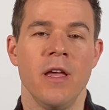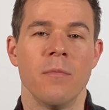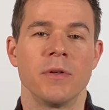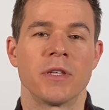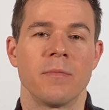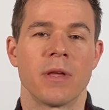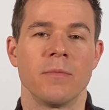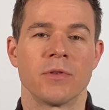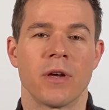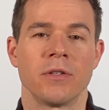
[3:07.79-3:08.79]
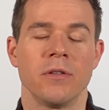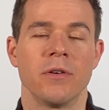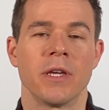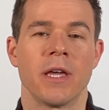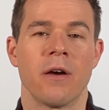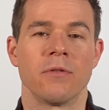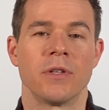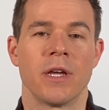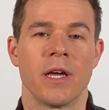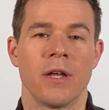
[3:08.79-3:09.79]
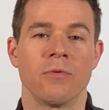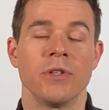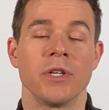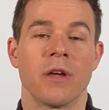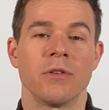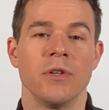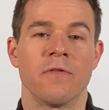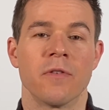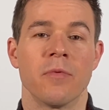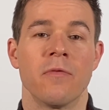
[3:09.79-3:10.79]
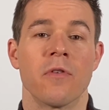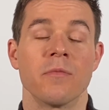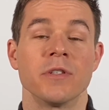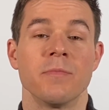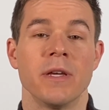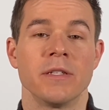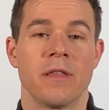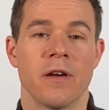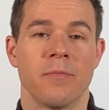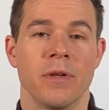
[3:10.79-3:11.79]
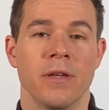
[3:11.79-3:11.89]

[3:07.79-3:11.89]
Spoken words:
but sometimes they're actually looking out and reaching out to you for performance-based therapy.